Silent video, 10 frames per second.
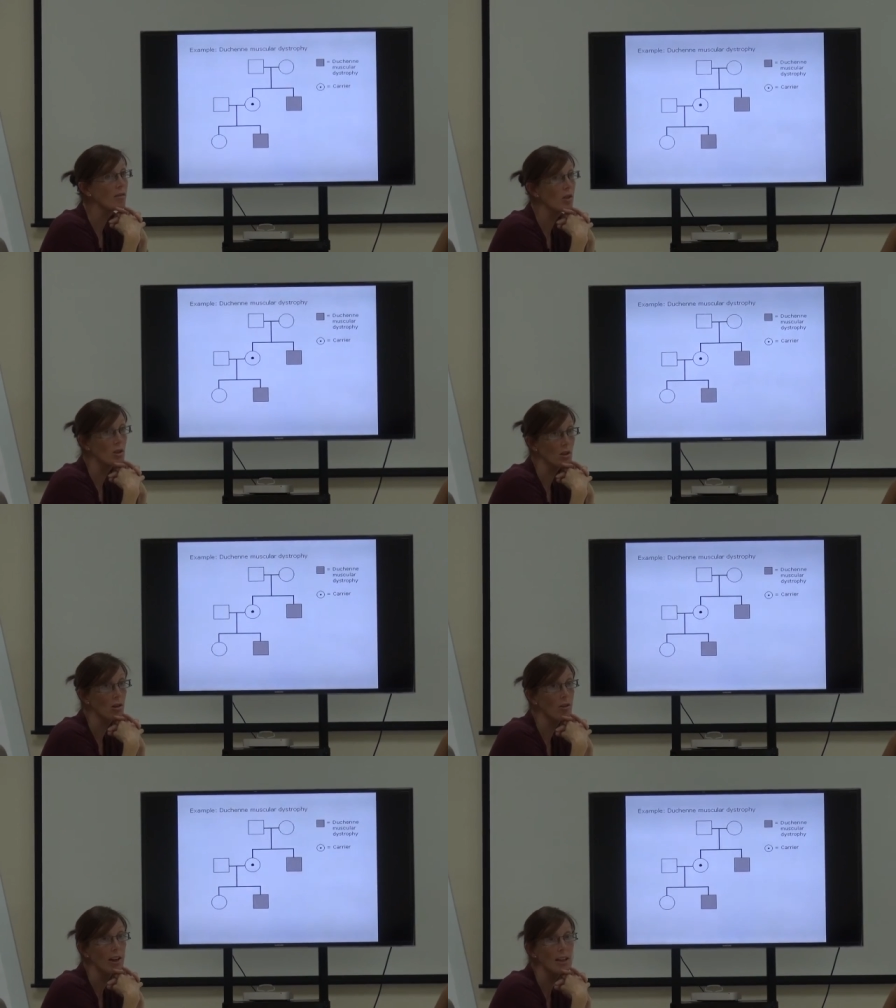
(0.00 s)
first
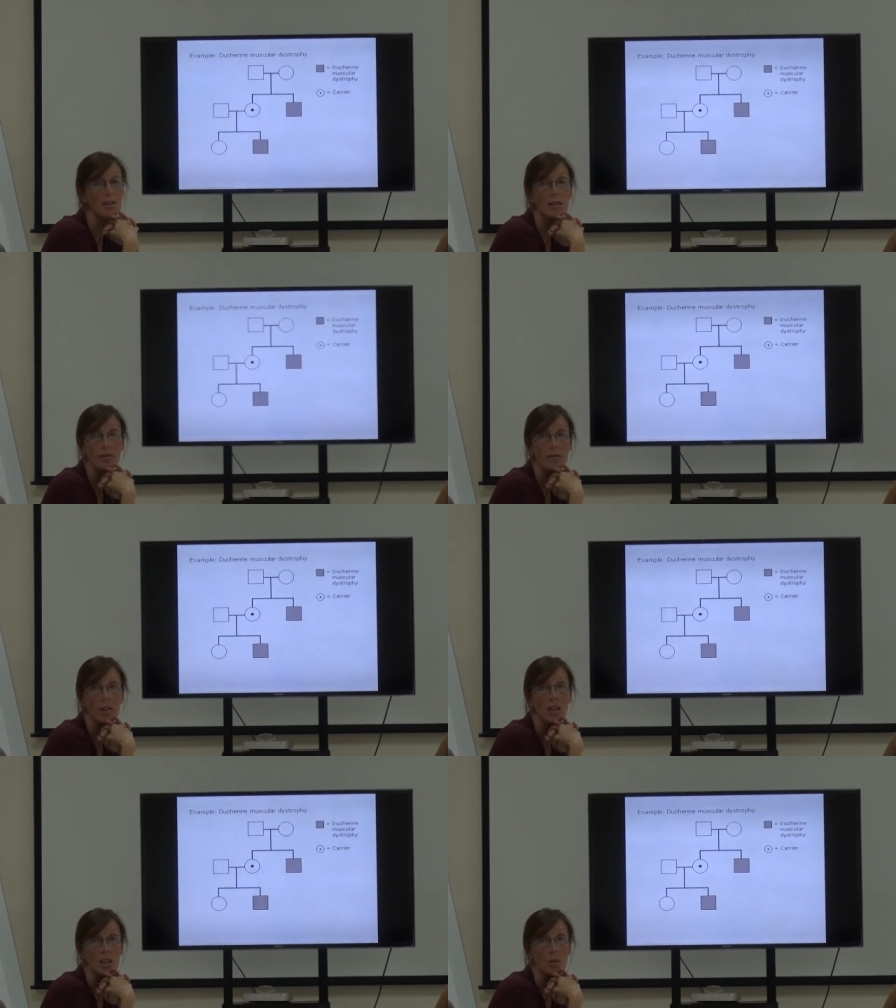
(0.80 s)
degree relative
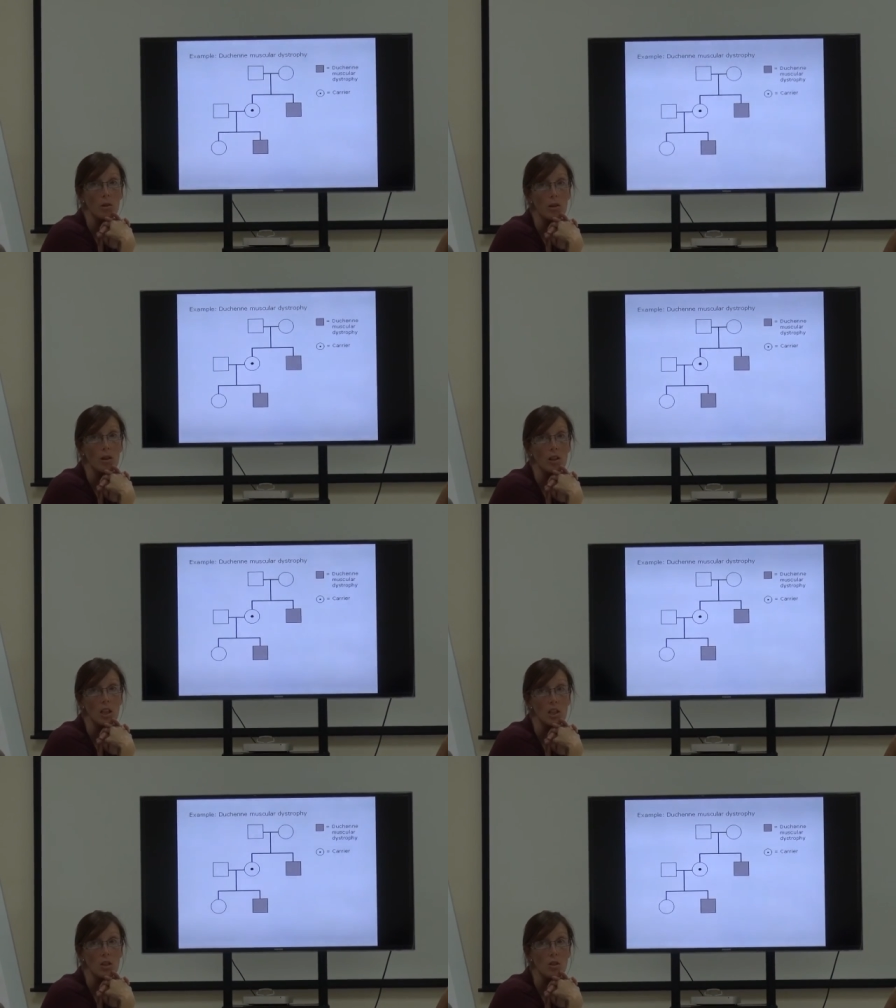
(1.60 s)
with the
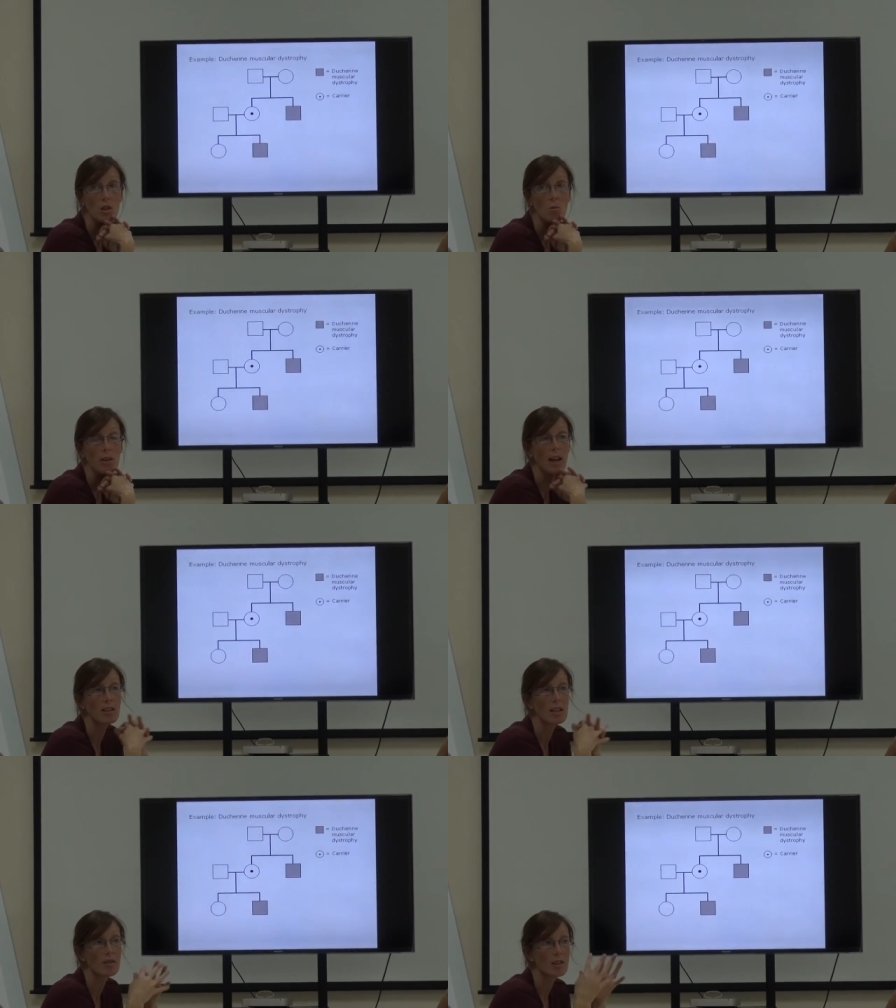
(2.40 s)
condition. So
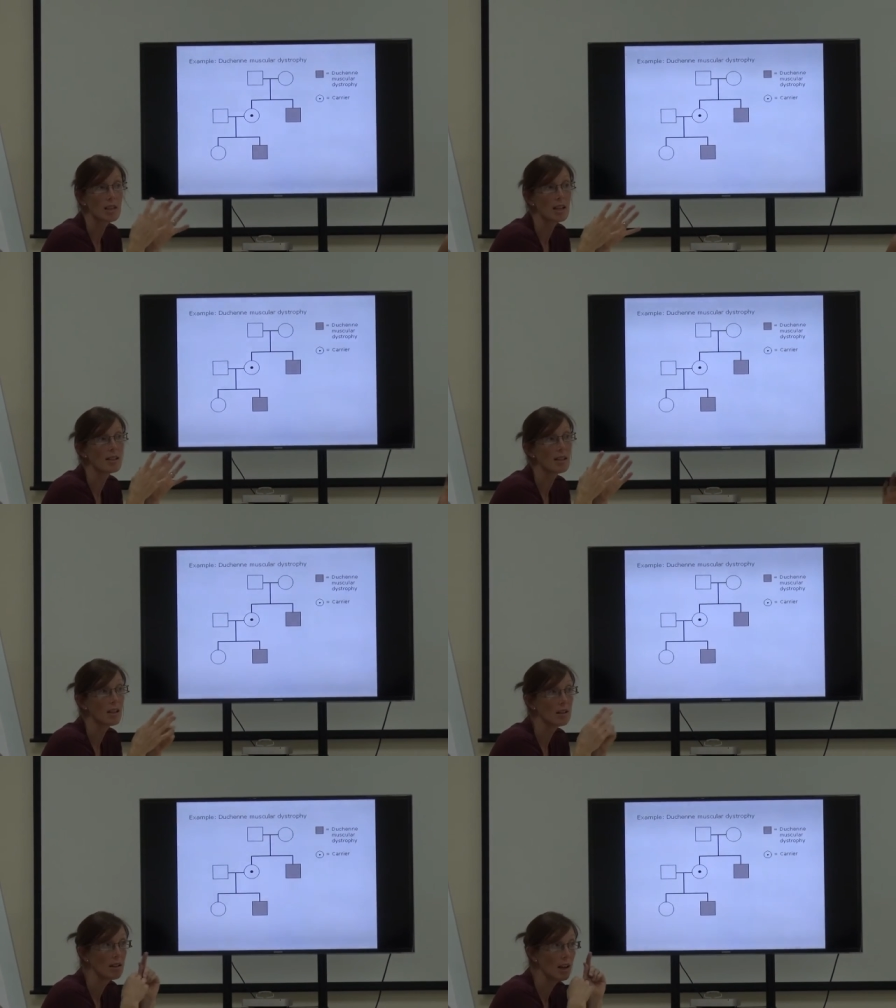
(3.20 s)
without even
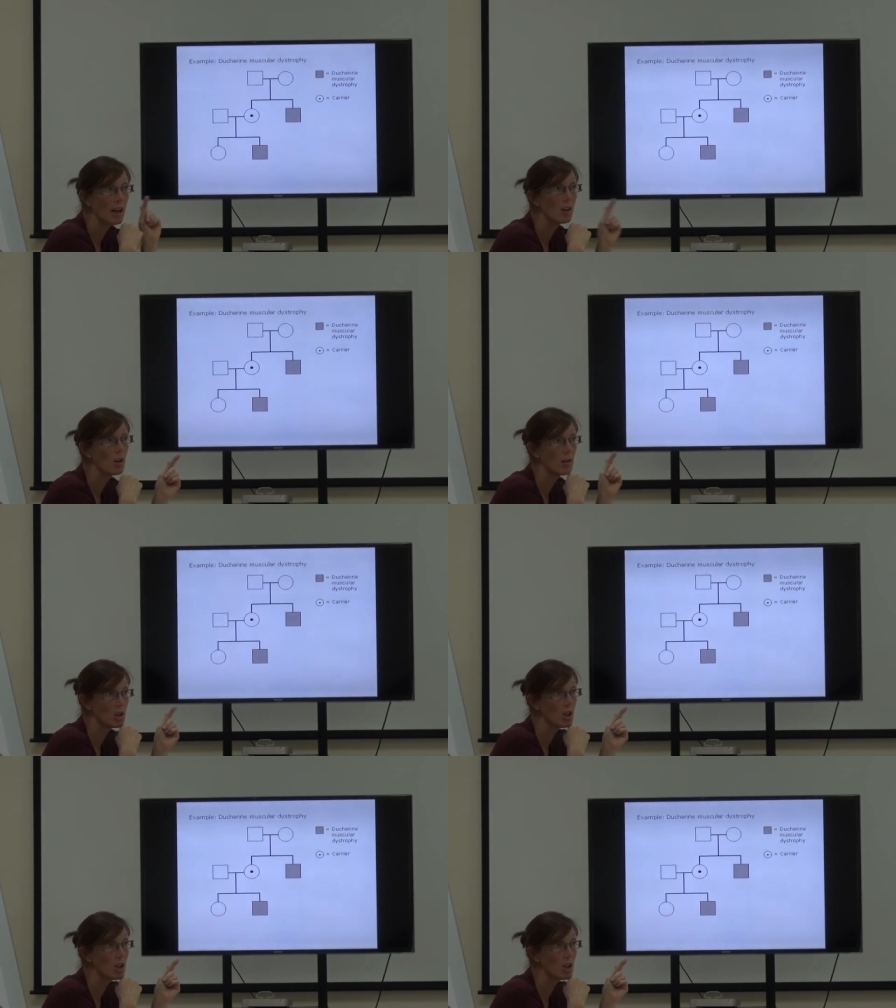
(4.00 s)
testing, I know that